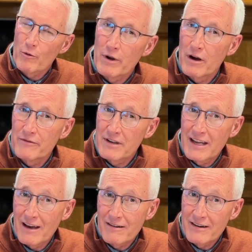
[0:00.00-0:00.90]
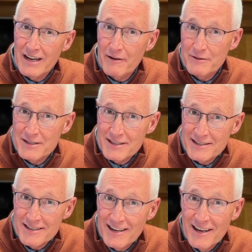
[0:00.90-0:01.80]
We often counter
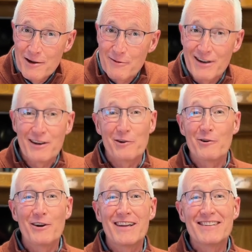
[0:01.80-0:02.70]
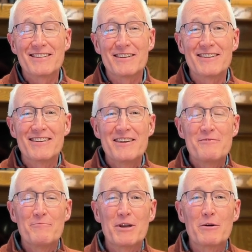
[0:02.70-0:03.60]
deficits, but isn't it great to
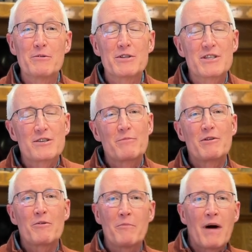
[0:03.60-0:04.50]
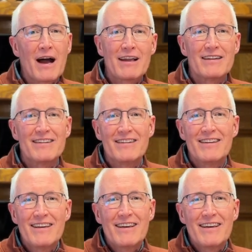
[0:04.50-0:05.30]
be able just to be reminded?